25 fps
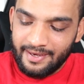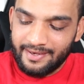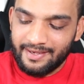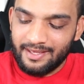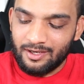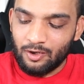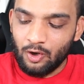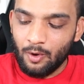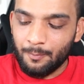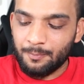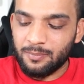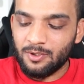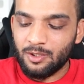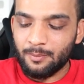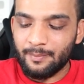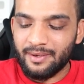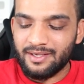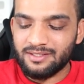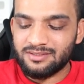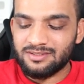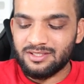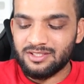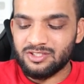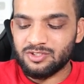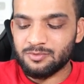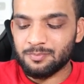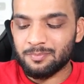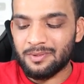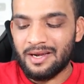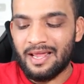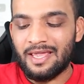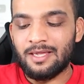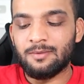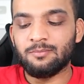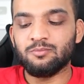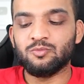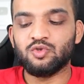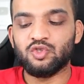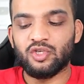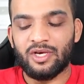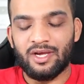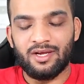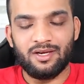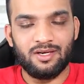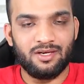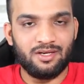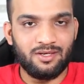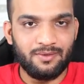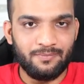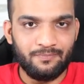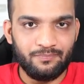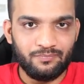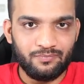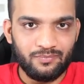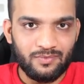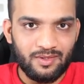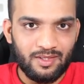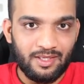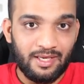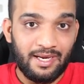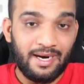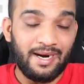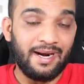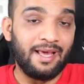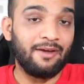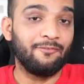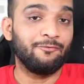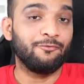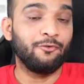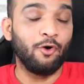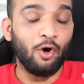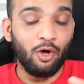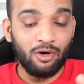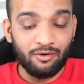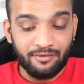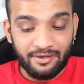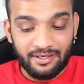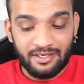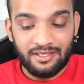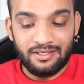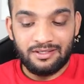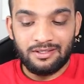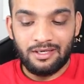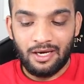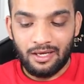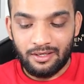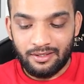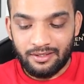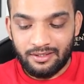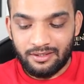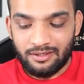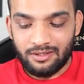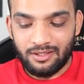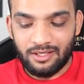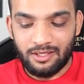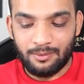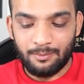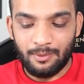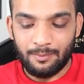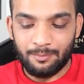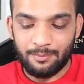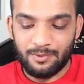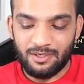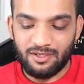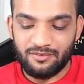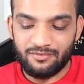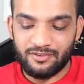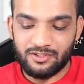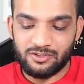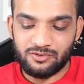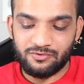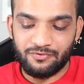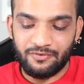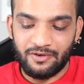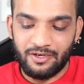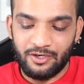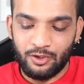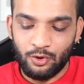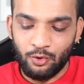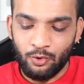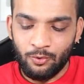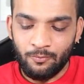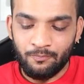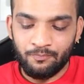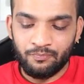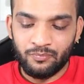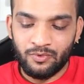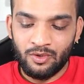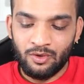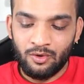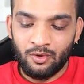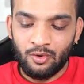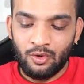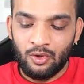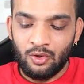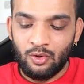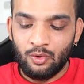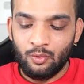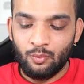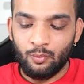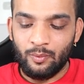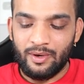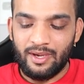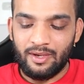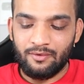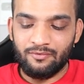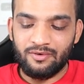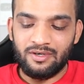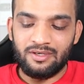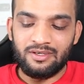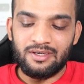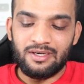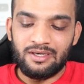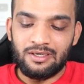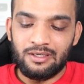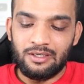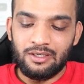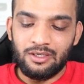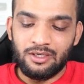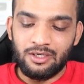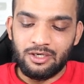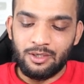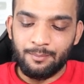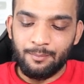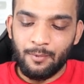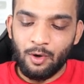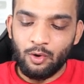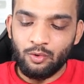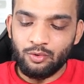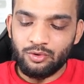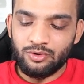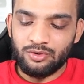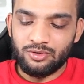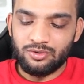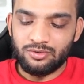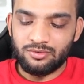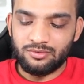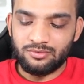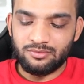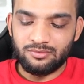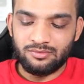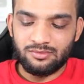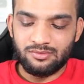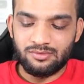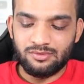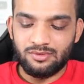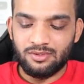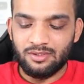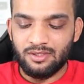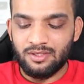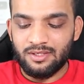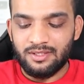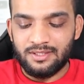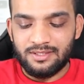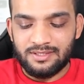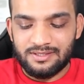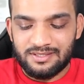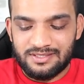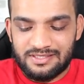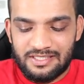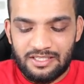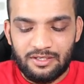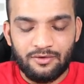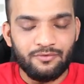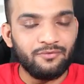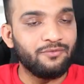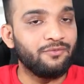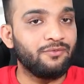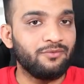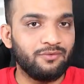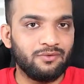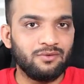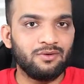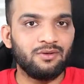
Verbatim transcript: I can optimize this prime check. And I've already done it in my previous video, where we did learn about sieve,